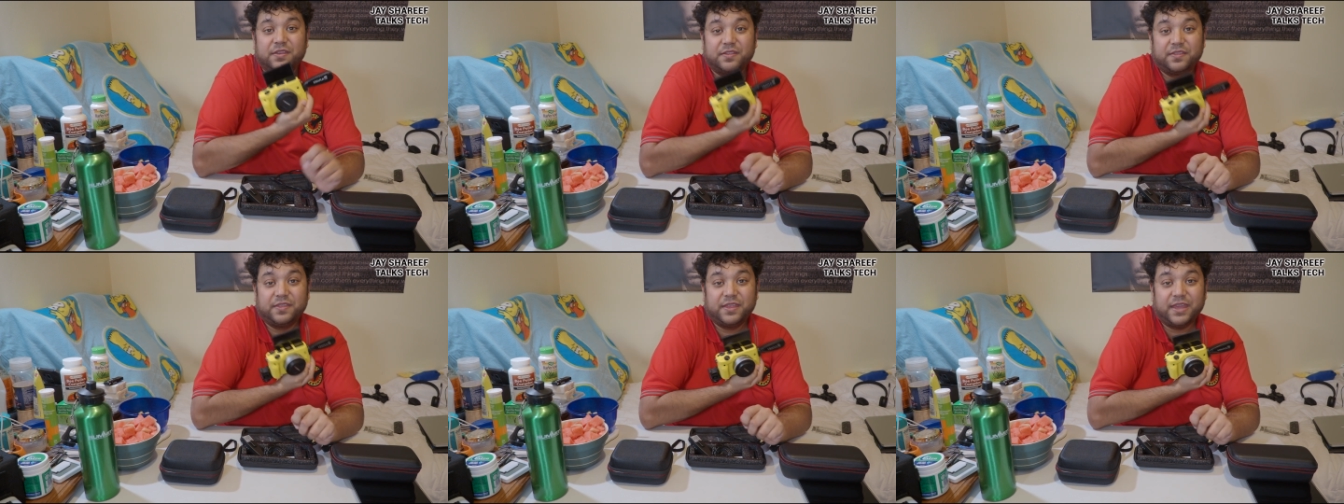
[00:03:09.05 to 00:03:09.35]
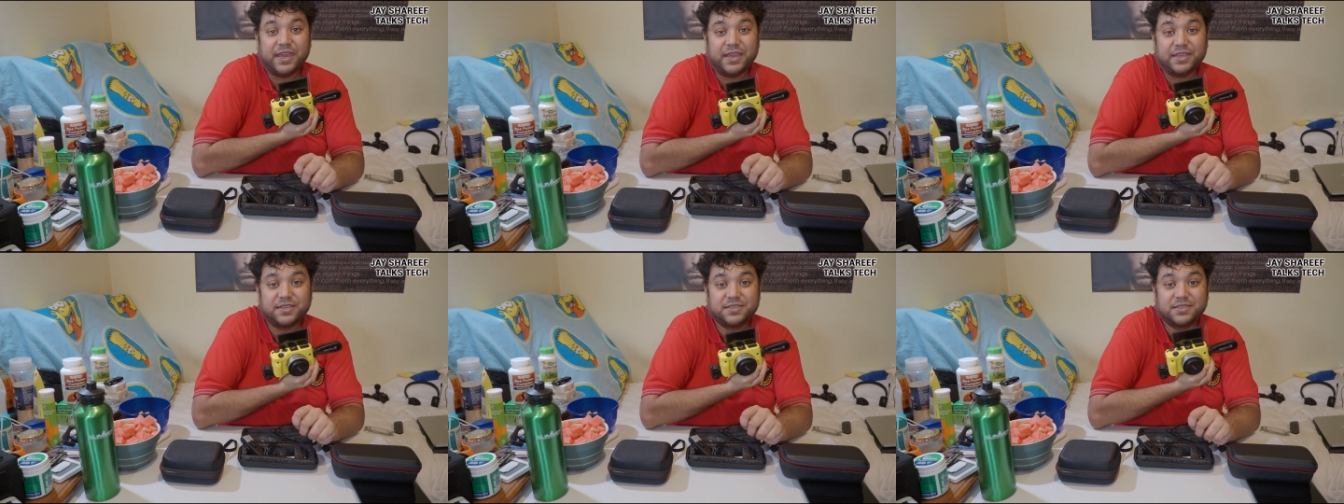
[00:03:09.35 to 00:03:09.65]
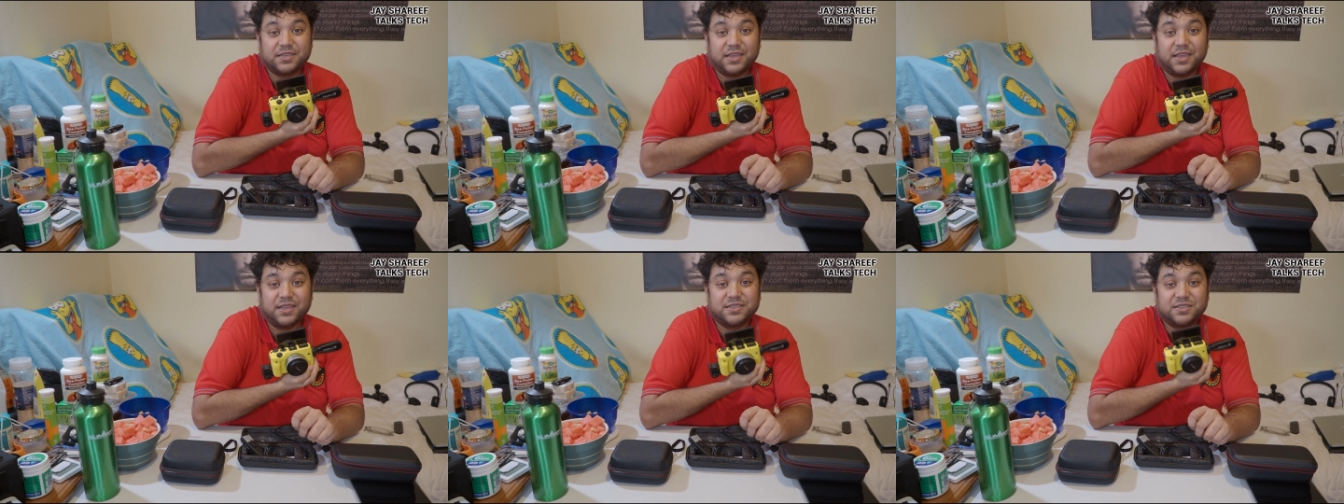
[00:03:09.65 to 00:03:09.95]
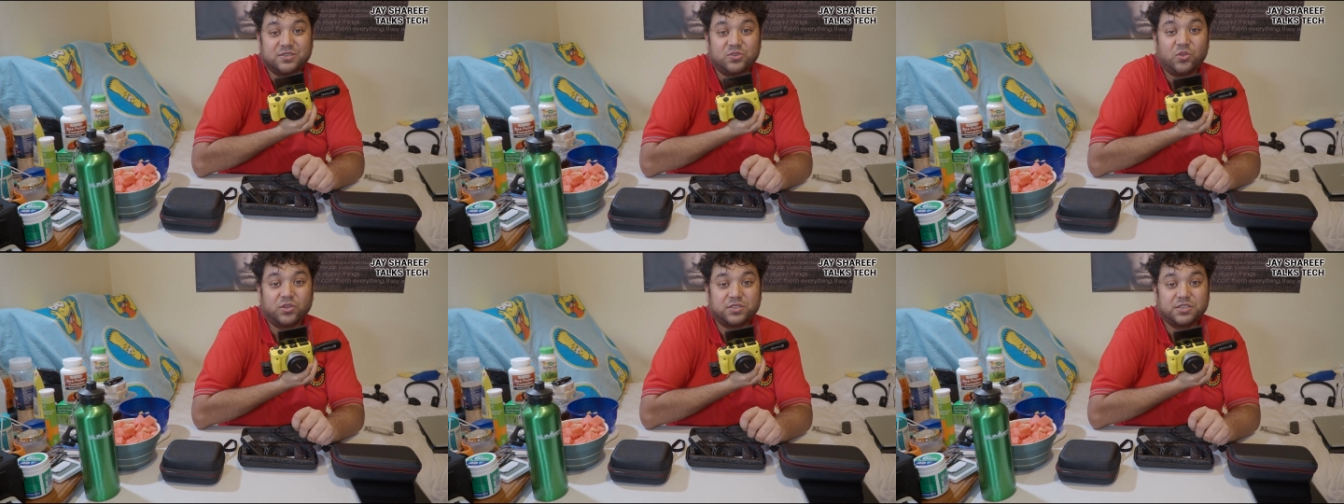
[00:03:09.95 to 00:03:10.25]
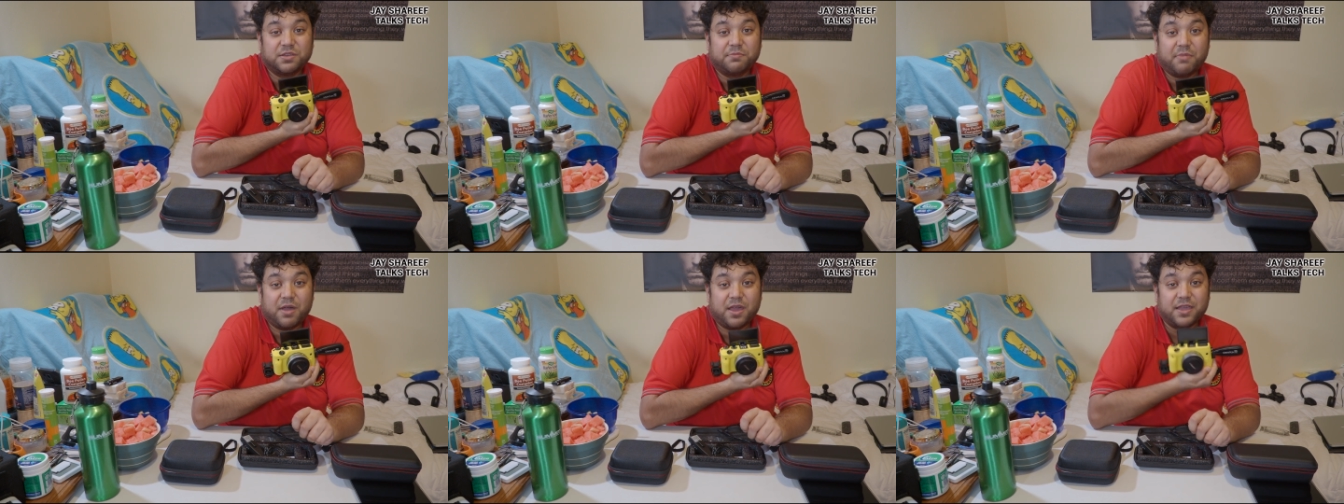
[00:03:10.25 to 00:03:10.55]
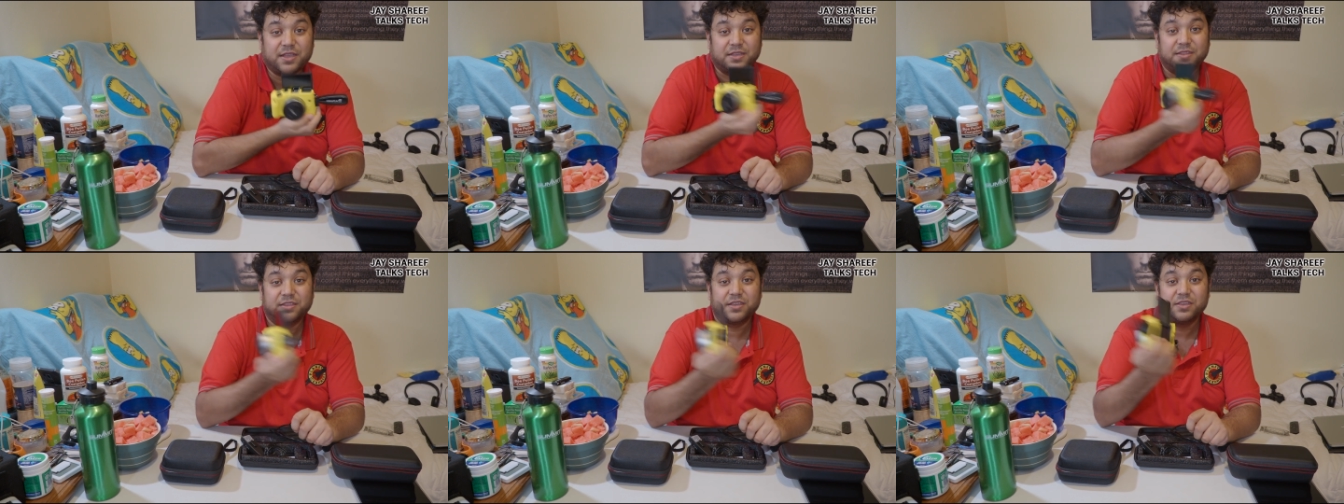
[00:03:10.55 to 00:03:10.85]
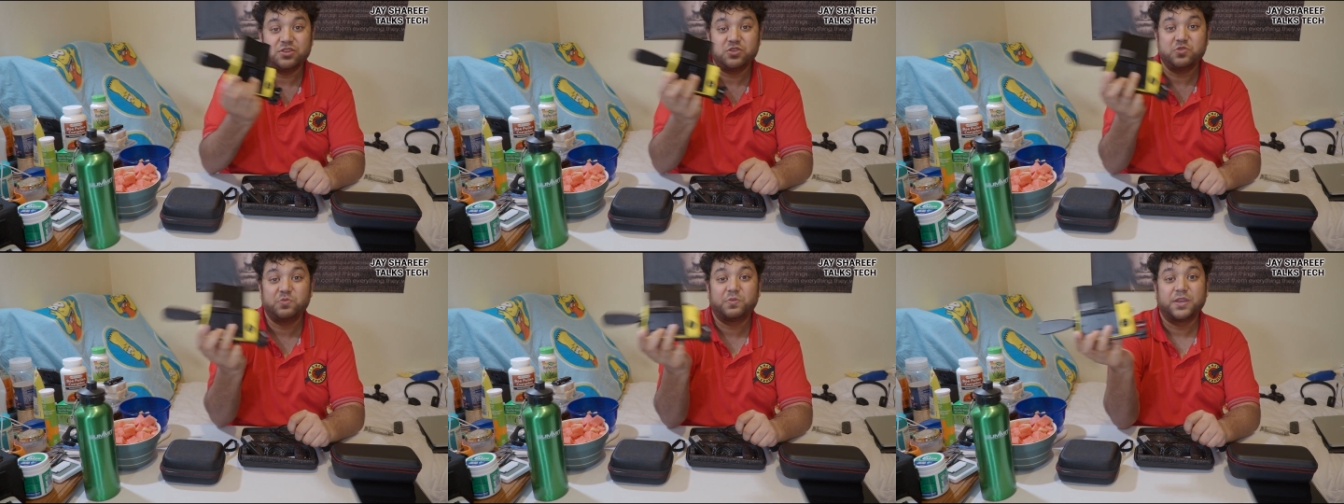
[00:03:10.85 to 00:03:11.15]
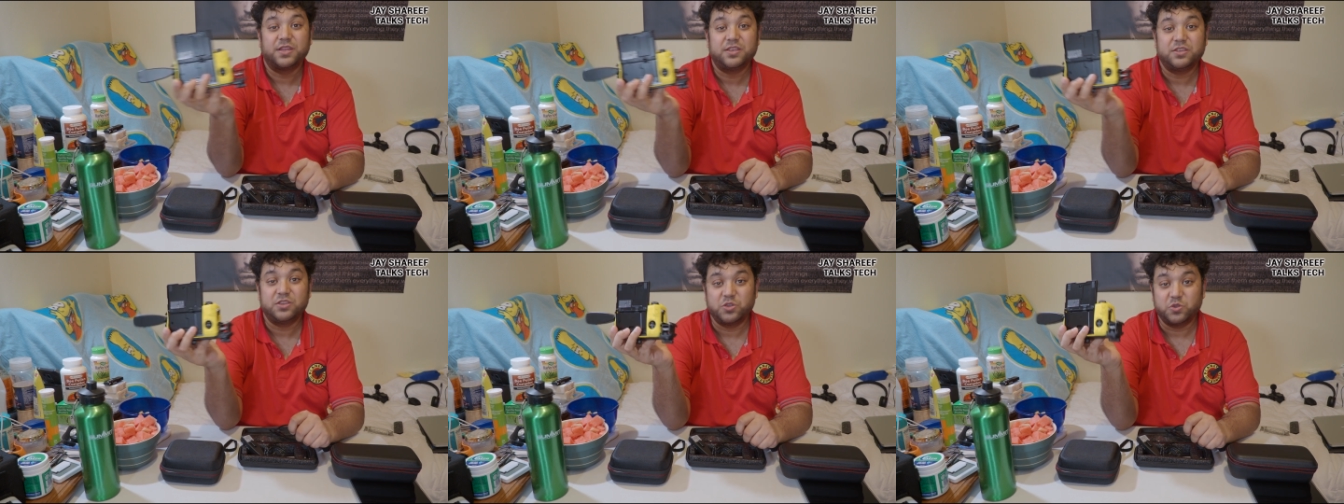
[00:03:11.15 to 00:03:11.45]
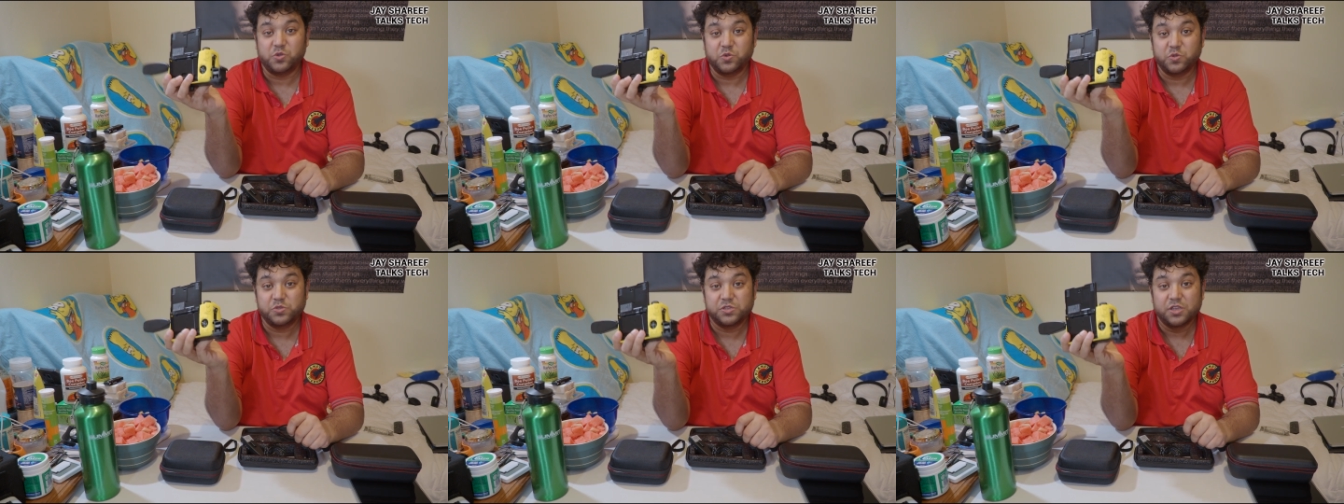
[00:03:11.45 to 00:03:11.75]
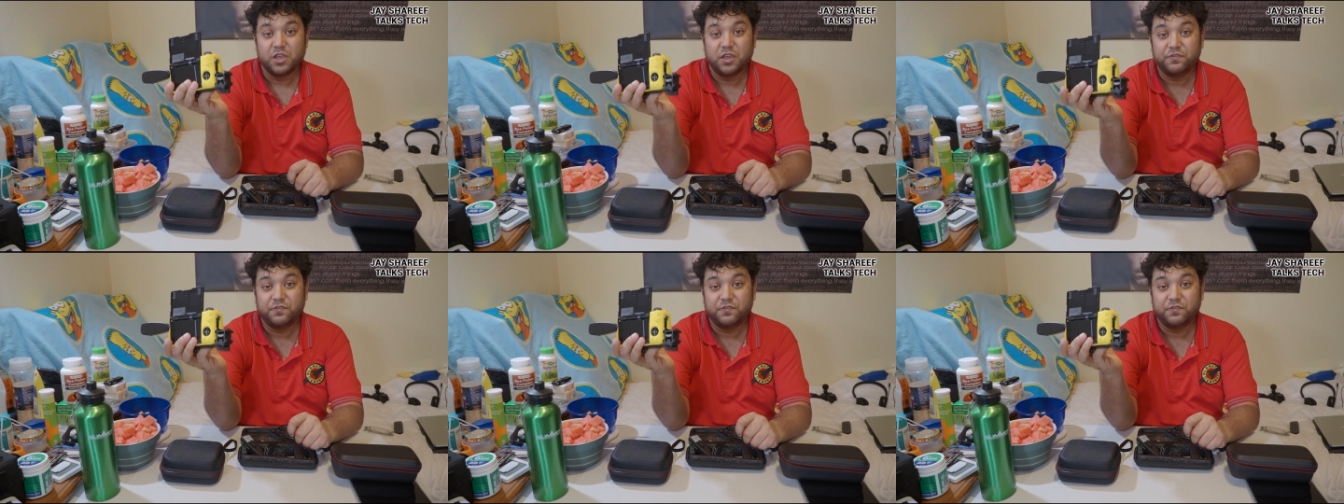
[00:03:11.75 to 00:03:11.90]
this is not a mic that you can use